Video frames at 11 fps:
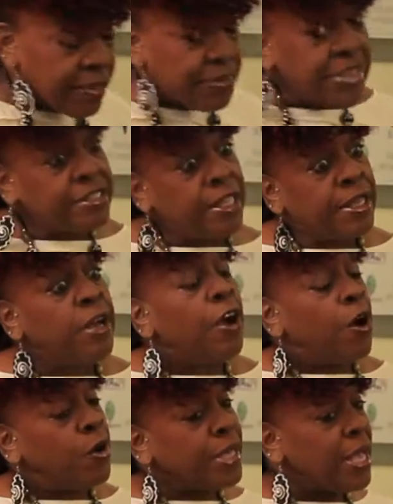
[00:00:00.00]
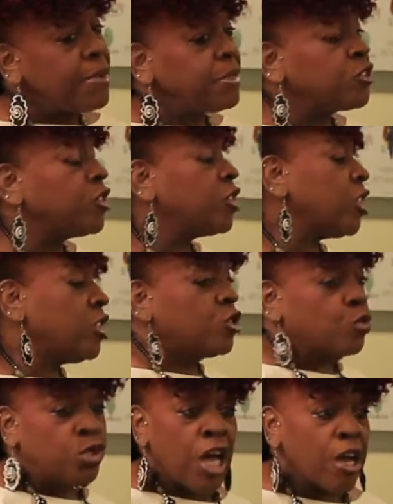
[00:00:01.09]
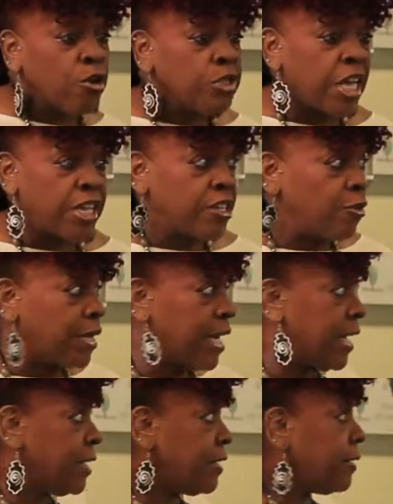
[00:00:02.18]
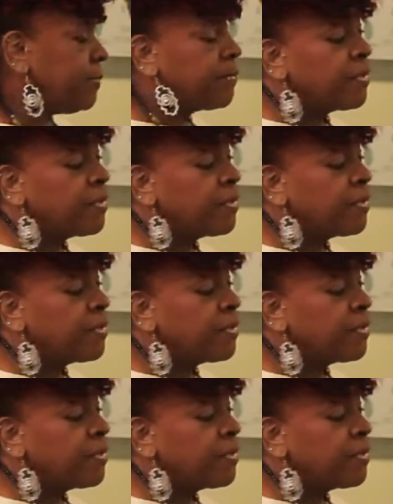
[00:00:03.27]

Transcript: And we say, okay, Mr. Dears, we're not going to take your candy.